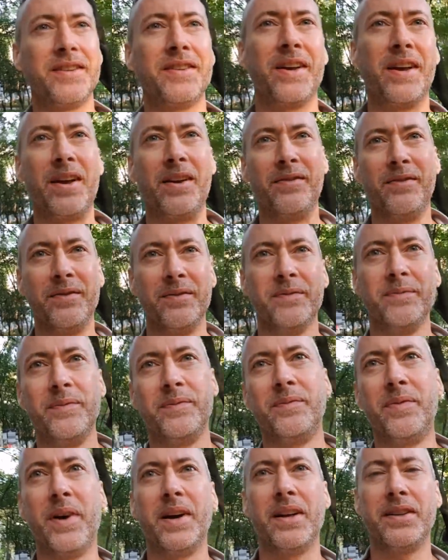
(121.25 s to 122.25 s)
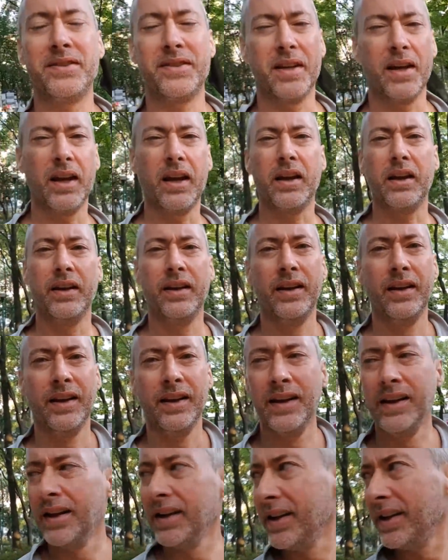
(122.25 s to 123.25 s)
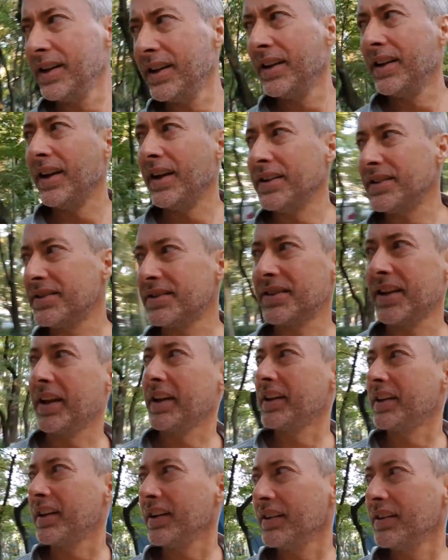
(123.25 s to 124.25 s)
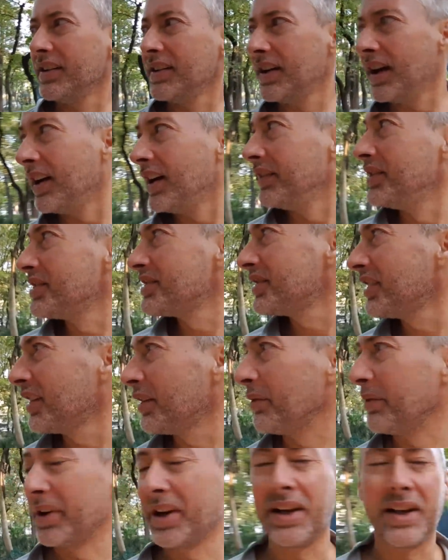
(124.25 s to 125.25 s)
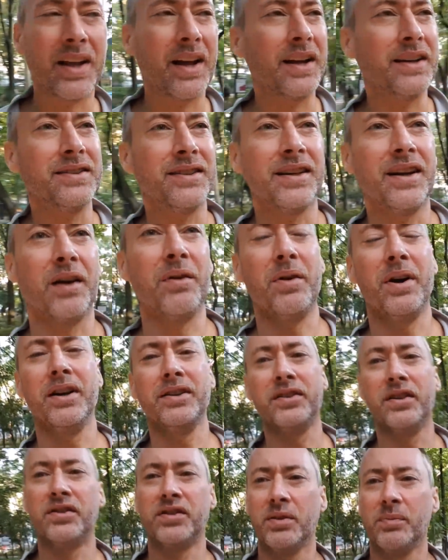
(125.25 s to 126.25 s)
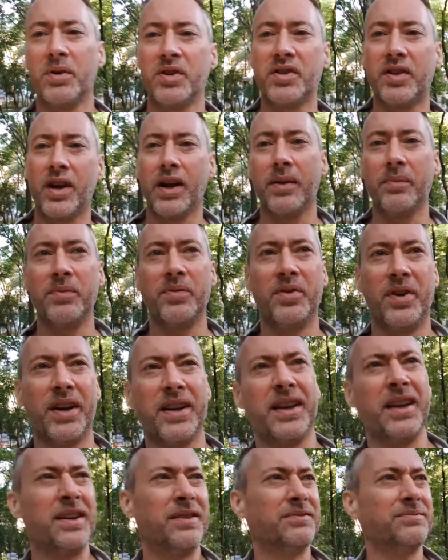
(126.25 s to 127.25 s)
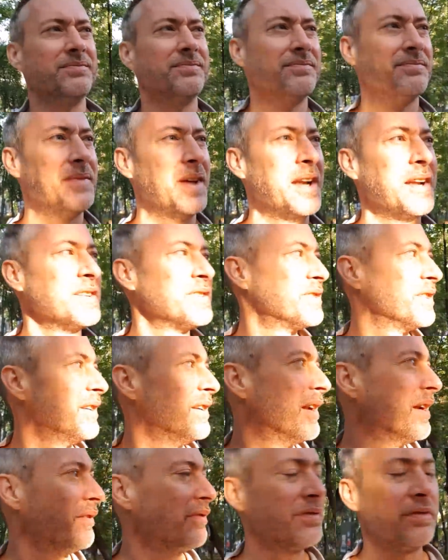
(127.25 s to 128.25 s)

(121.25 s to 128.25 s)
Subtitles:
time, but it's like I just sort of realized like I wasted so much time drinking and I shouldn't have.